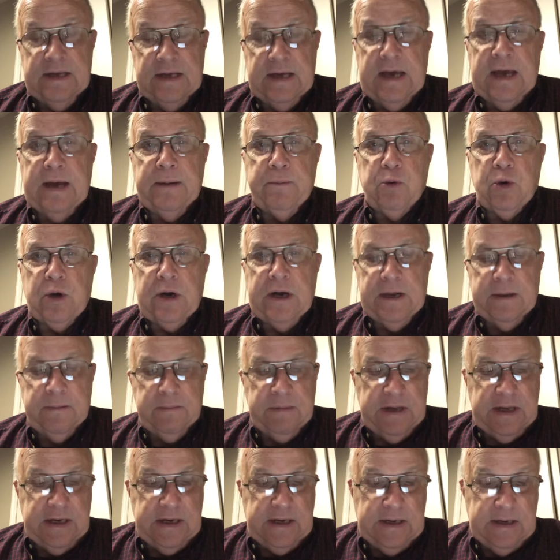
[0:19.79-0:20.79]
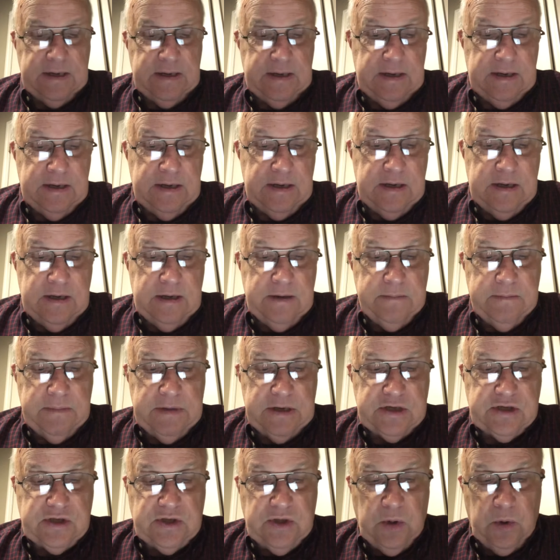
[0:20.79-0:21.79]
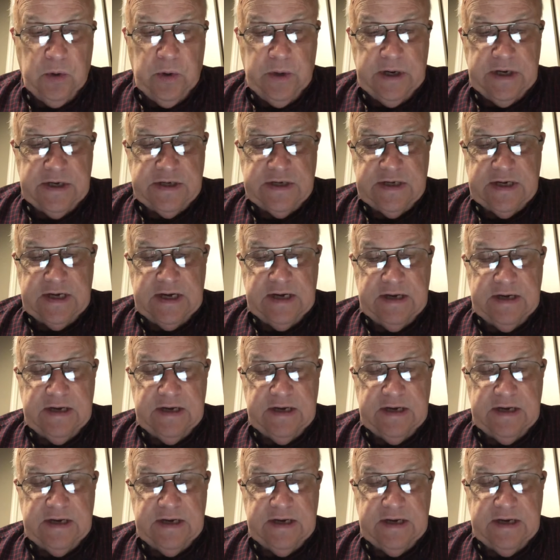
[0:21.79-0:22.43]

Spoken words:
Abraham Lincoln. My story is